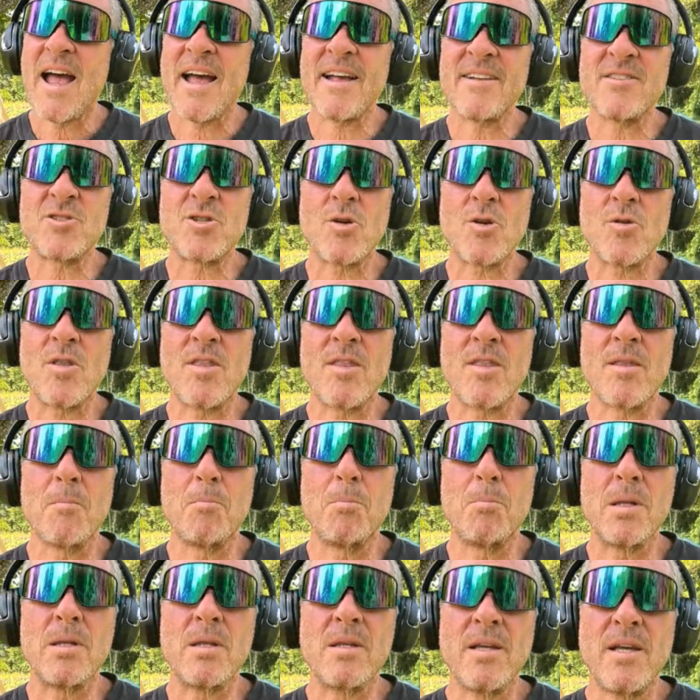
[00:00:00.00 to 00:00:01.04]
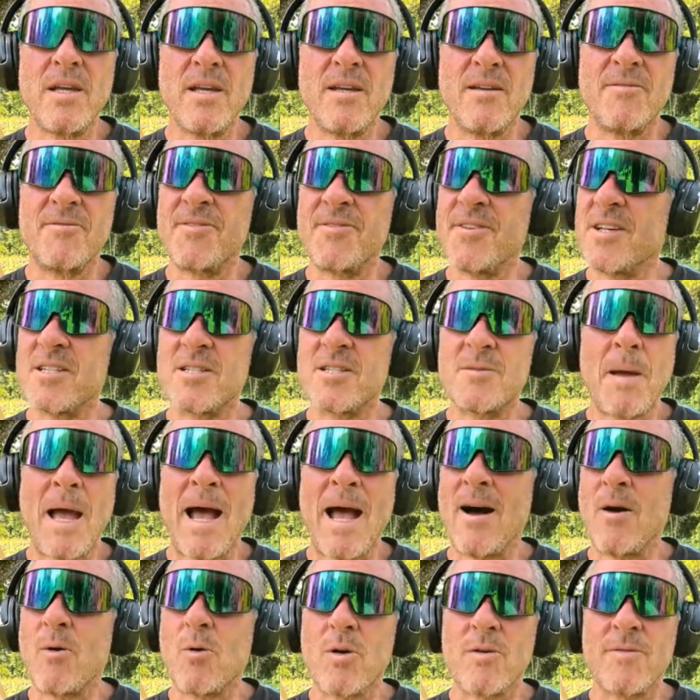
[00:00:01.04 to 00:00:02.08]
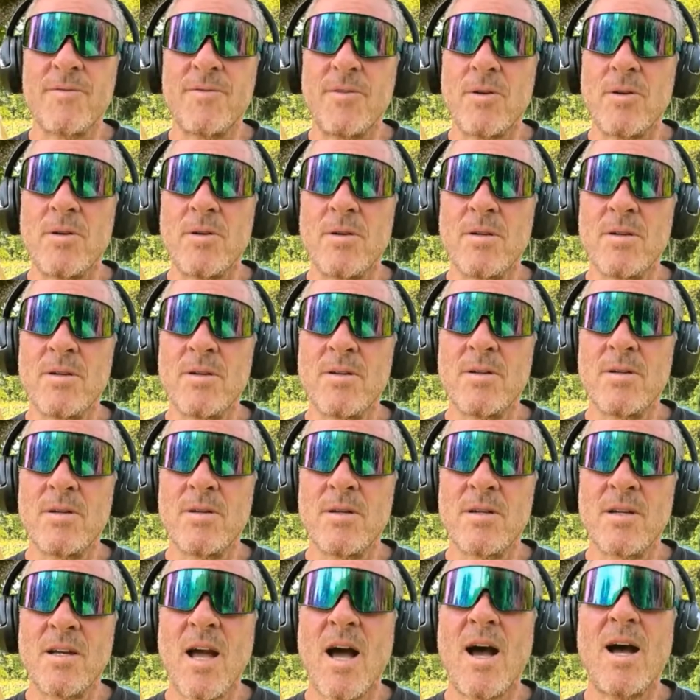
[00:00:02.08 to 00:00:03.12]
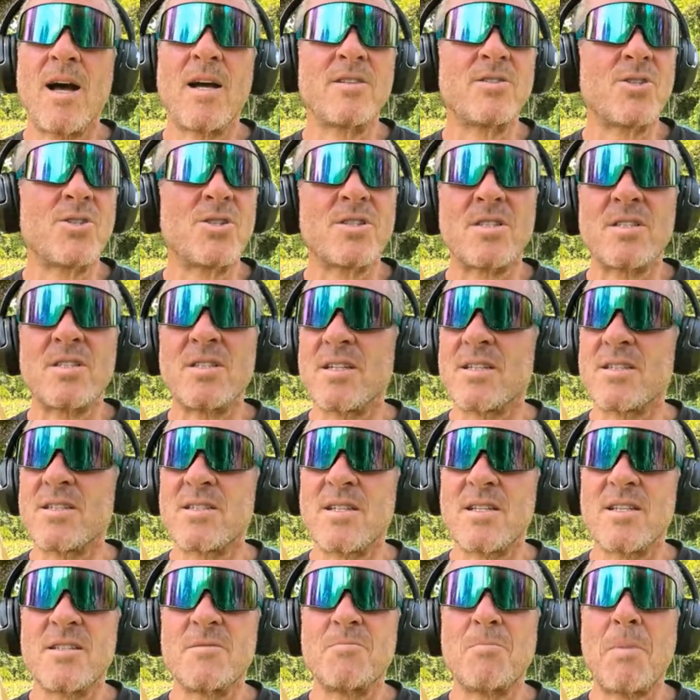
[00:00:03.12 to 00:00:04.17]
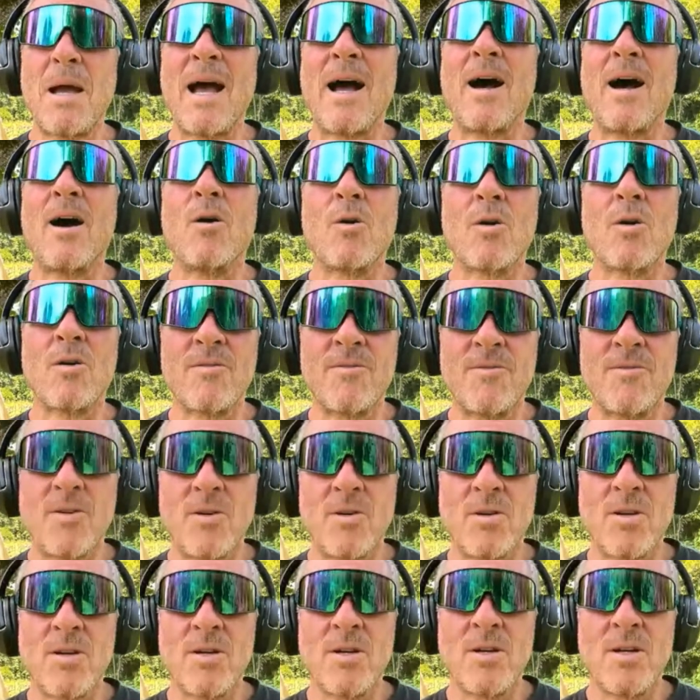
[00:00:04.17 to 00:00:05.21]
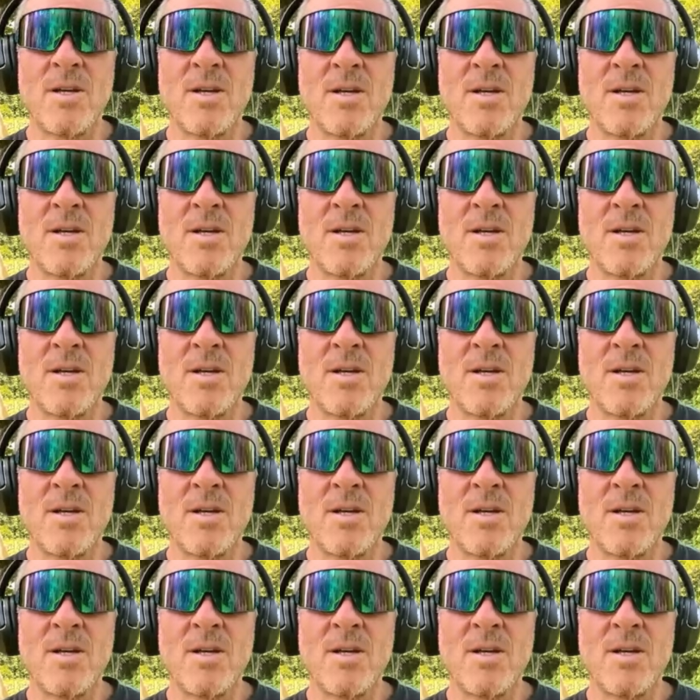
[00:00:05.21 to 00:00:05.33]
And so belief is powerful. Consciousness is powerful.